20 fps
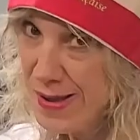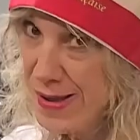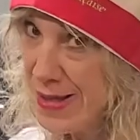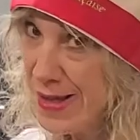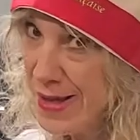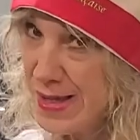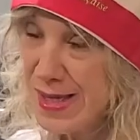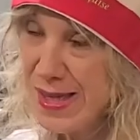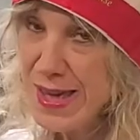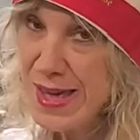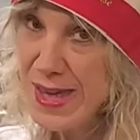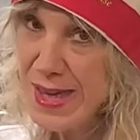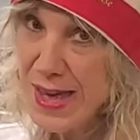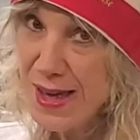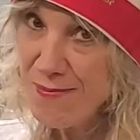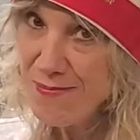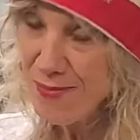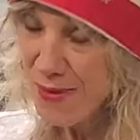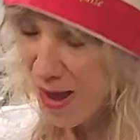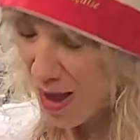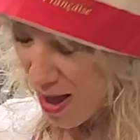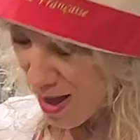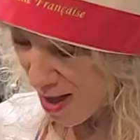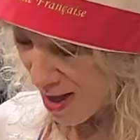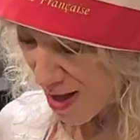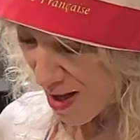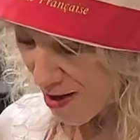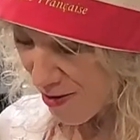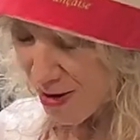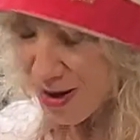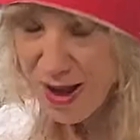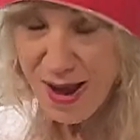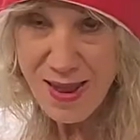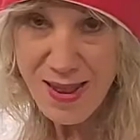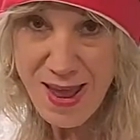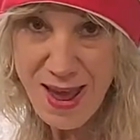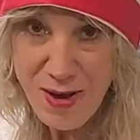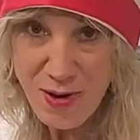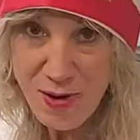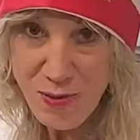Let's see. All right,
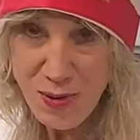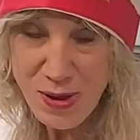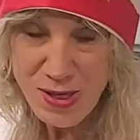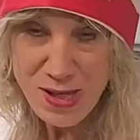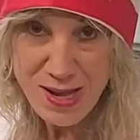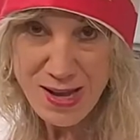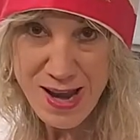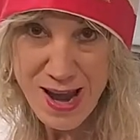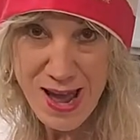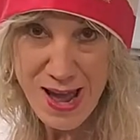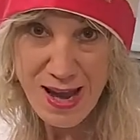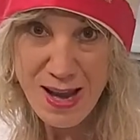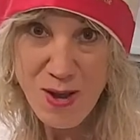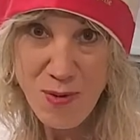now I went to 9,